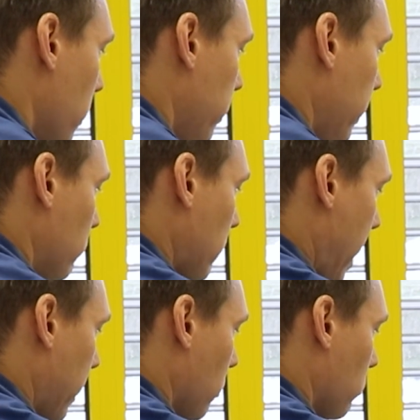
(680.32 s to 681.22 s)
These
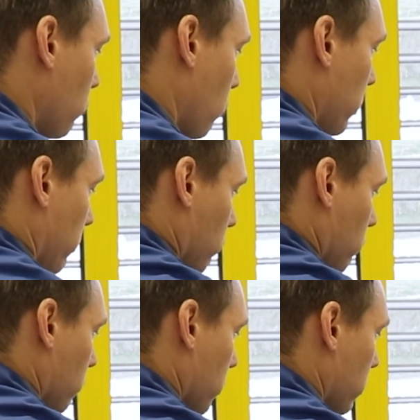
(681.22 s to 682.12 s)
angles or this
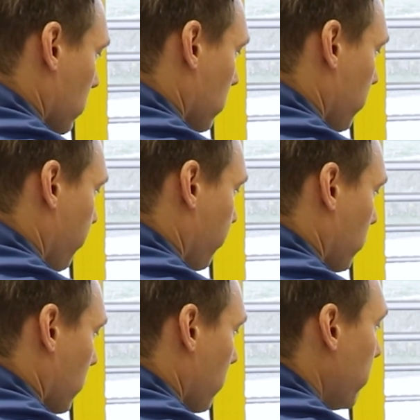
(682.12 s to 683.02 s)

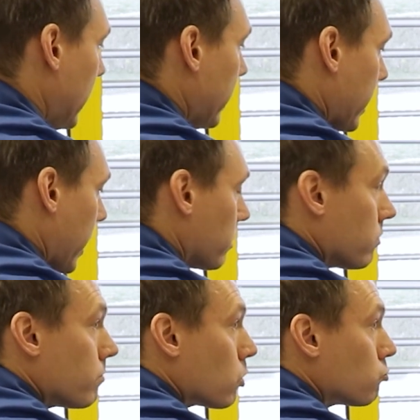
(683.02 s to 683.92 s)
milling
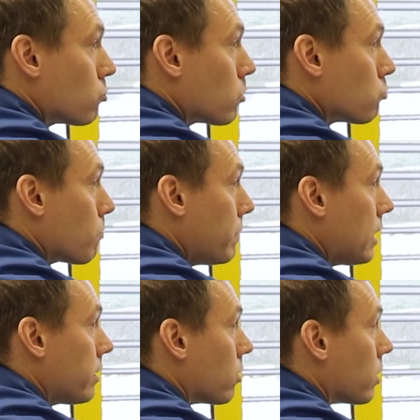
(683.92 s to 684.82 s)
head, because you can also
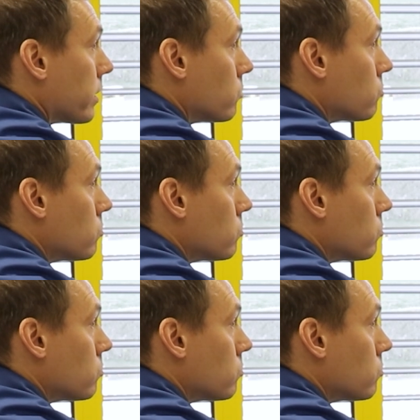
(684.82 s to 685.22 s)
mill in a lathe.